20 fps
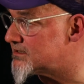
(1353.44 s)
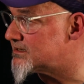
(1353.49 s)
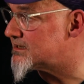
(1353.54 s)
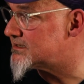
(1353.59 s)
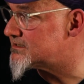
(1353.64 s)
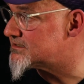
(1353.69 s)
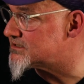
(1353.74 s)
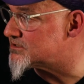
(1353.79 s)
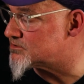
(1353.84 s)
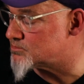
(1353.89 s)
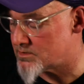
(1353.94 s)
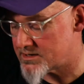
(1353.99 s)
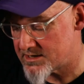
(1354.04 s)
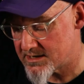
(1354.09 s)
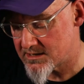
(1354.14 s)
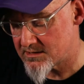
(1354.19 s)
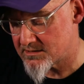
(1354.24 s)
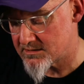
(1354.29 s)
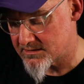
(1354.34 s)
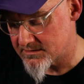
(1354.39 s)
nice as
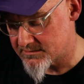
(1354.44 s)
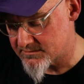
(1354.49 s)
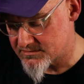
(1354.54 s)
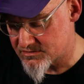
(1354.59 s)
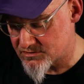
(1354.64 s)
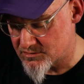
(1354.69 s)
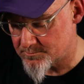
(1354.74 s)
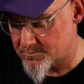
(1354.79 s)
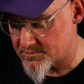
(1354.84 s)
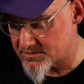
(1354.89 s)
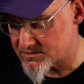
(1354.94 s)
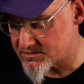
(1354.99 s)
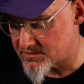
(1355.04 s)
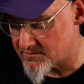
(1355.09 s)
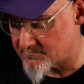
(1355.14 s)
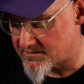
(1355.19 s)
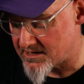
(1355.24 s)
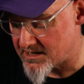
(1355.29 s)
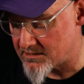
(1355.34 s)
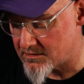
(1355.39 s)
well, and super sort
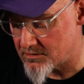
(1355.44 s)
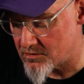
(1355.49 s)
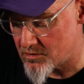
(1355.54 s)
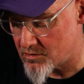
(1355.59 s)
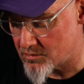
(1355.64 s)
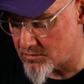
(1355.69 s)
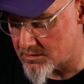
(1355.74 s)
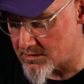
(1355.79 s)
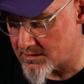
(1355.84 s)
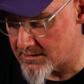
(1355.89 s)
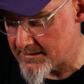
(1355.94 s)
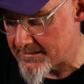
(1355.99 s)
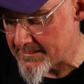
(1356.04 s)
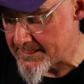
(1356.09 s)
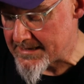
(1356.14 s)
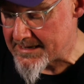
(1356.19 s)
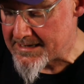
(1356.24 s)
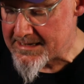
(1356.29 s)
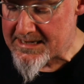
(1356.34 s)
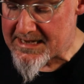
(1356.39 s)
of analogue.
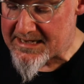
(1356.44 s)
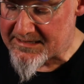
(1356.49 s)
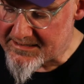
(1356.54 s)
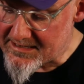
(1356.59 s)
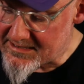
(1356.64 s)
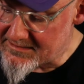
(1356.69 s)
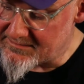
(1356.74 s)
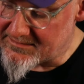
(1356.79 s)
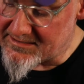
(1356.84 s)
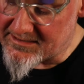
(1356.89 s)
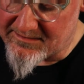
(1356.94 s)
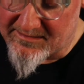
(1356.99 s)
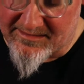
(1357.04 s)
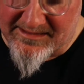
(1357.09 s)
And then did